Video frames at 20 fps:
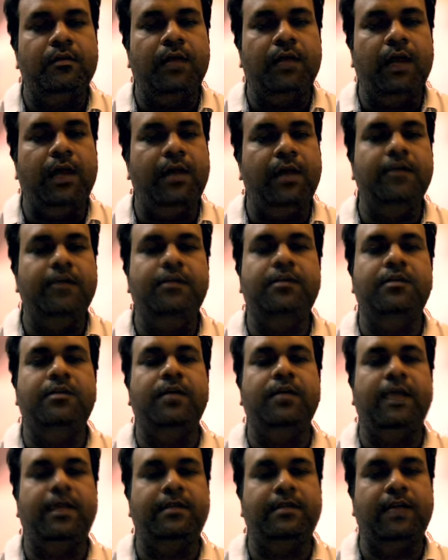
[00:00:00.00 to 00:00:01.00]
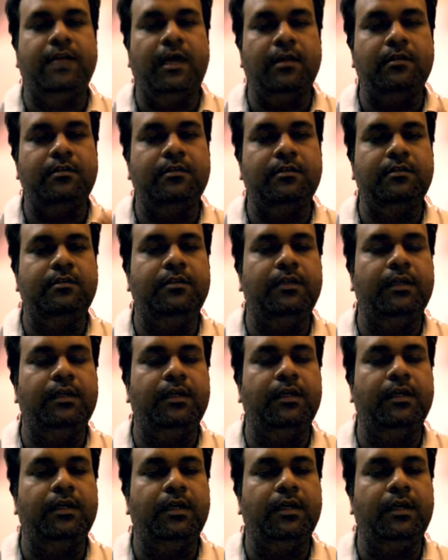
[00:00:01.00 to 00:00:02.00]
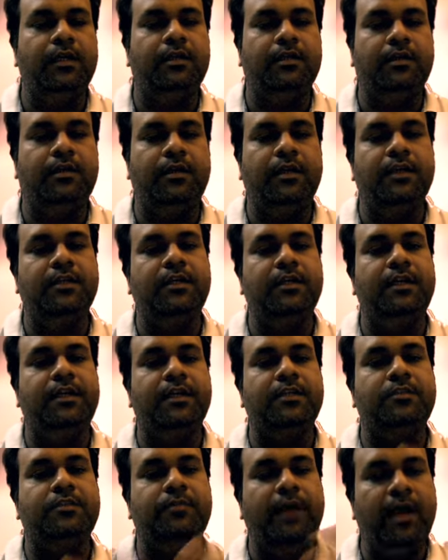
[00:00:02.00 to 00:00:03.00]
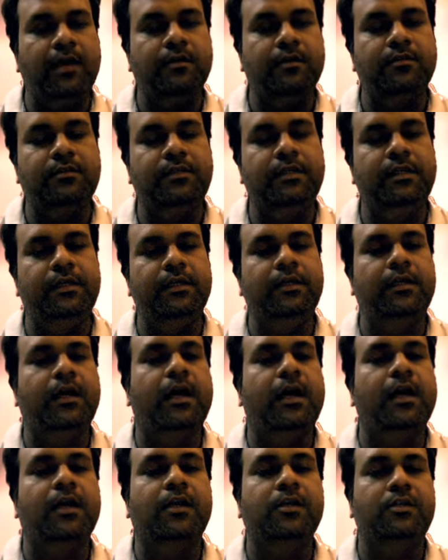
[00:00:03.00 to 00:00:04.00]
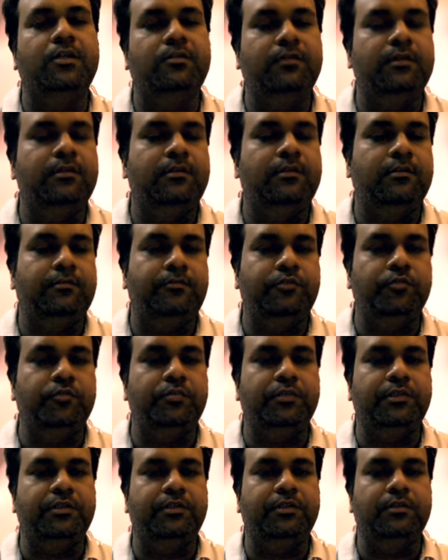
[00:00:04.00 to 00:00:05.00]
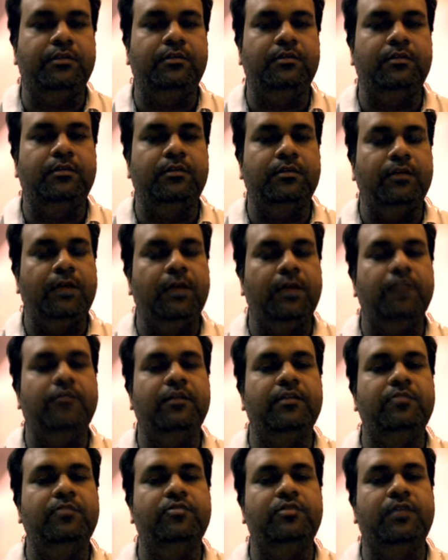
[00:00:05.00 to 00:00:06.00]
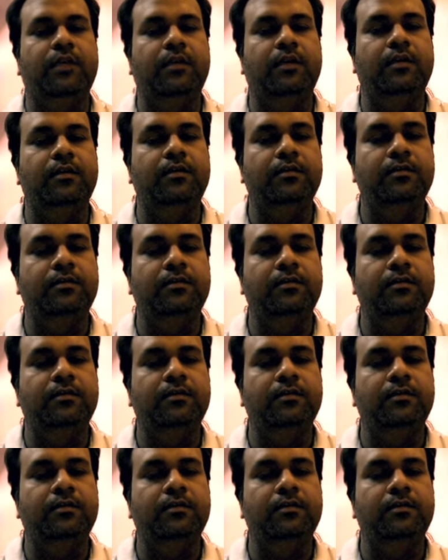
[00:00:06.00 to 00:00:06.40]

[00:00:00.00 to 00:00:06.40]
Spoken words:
and it exalts it expands the Karakattvas of Jupiter in one's chart.